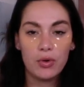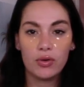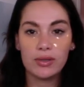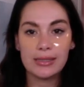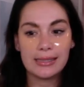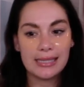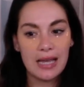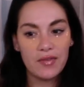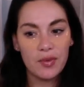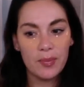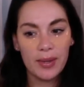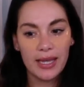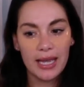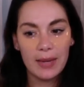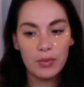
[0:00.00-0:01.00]
or a 7
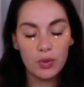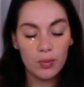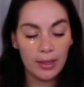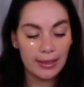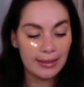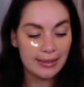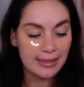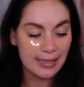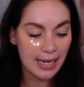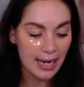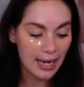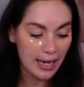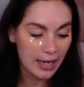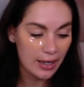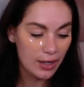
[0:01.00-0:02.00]
p.m. on
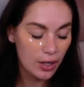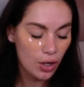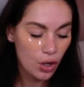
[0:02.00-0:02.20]
Wednesday?